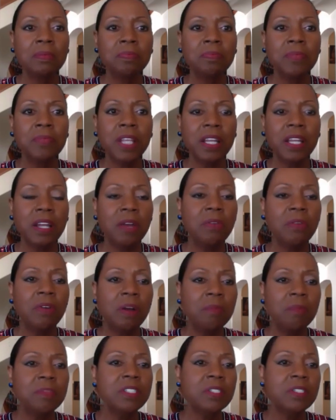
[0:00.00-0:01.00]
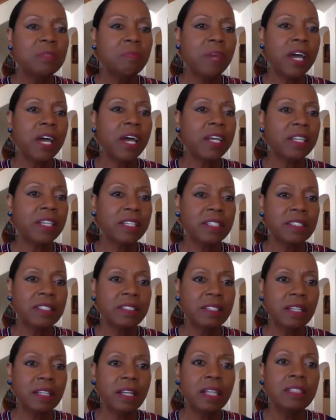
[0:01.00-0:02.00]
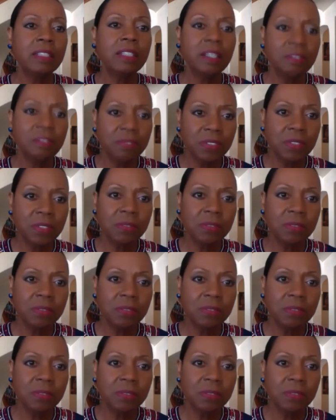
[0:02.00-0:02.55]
And I rubbed his back and I said, I love you.